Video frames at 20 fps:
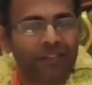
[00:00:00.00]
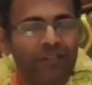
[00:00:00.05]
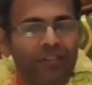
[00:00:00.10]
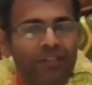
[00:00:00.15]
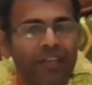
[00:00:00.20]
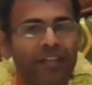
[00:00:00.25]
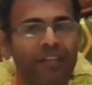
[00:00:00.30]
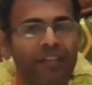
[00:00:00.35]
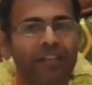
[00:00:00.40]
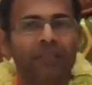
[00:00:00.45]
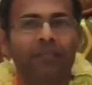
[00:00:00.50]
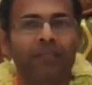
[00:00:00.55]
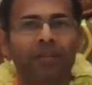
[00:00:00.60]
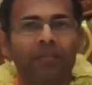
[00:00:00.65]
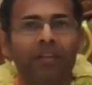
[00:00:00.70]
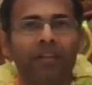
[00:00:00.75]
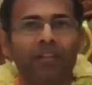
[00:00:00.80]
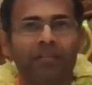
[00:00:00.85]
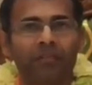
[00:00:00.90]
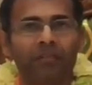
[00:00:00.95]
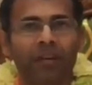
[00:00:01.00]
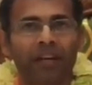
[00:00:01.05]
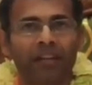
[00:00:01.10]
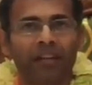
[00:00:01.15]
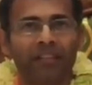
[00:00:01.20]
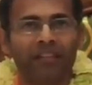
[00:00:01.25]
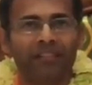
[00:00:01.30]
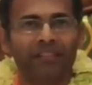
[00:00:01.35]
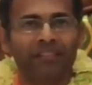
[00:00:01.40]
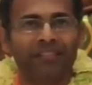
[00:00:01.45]
So child says mama is
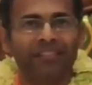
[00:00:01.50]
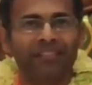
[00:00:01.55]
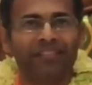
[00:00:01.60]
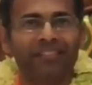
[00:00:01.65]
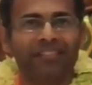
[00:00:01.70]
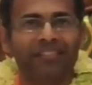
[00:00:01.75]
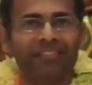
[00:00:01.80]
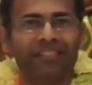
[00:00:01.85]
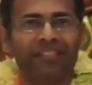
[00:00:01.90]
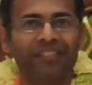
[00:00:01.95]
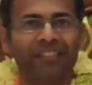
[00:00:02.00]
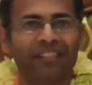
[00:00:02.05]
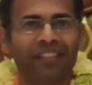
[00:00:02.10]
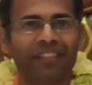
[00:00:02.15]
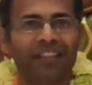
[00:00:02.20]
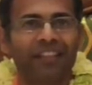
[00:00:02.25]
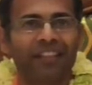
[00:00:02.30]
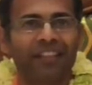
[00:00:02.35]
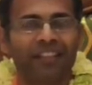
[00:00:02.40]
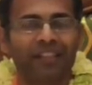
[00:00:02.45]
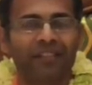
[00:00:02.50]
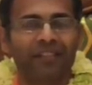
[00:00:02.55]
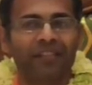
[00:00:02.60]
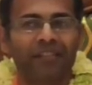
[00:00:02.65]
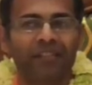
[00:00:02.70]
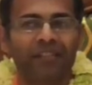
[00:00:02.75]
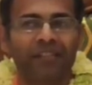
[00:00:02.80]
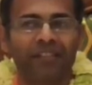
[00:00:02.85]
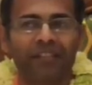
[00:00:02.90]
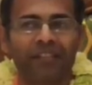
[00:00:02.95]
bad, like
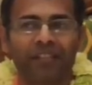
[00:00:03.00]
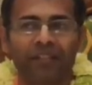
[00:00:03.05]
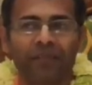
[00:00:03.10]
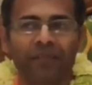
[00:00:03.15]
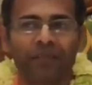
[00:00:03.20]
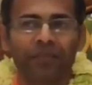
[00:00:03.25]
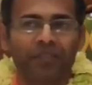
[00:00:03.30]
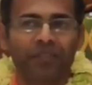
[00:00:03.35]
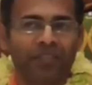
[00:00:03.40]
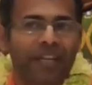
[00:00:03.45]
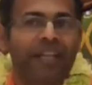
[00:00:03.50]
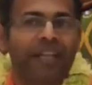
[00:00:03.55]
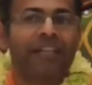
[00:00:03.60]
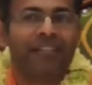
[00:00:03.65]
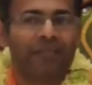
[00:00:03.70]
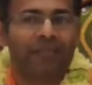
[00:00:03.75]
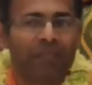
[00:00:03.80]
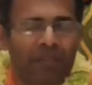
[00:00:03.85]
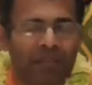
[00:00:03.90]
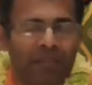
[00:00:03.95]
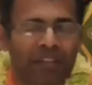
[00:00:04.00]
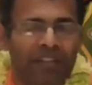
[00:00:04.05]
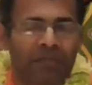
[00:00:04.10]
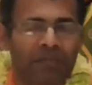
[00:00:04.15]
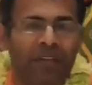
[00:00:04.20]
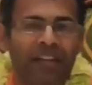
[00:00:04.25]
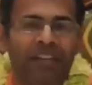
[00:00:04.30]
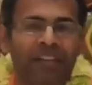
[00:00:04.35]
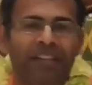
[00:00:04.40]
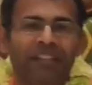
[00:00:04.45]
that. Child says mama
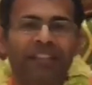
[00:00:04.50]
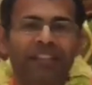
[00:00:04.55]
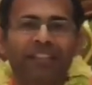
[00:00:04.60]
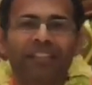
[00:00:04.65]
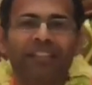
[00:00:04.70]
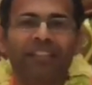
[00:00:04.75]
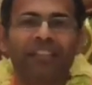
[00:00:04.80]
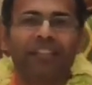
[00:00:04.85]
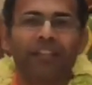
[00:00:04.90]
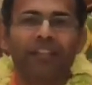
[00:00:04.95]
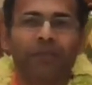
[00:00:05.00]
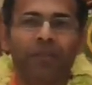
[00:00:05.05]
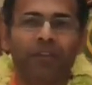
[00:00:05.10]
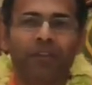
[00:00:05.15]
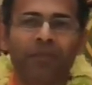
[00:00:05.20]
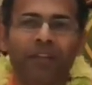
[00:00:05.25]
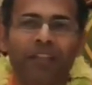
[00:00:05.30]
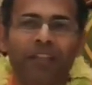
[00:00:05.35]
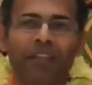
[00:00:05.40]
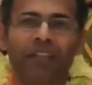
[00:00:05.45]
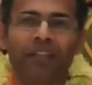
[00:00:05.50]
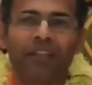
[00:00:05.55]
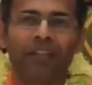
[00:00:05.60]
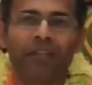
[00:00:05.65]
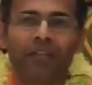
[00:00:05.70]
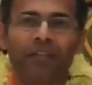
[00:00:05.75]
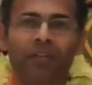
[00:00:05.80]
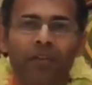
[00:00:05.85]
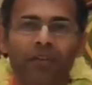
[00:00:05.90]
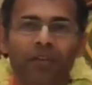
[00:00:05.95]
is bad, but when
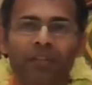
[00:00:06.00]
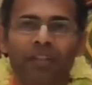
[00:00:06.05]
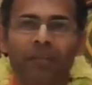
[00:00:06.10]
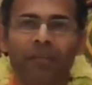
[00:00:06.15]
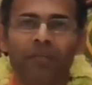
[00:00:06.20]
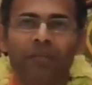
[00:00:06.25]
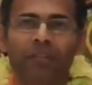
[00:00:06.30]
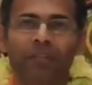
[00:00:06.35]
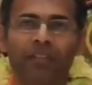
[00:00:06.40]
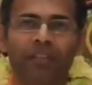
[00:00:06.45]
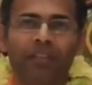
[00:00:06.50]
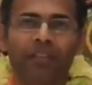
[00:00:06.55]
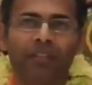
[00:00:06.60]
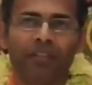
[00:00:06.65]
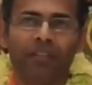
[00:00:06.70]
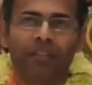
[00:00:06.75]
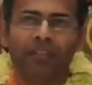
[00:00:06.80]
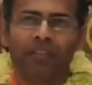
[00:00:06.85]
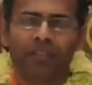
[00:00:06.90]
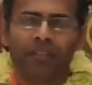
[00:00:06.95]
he grows up,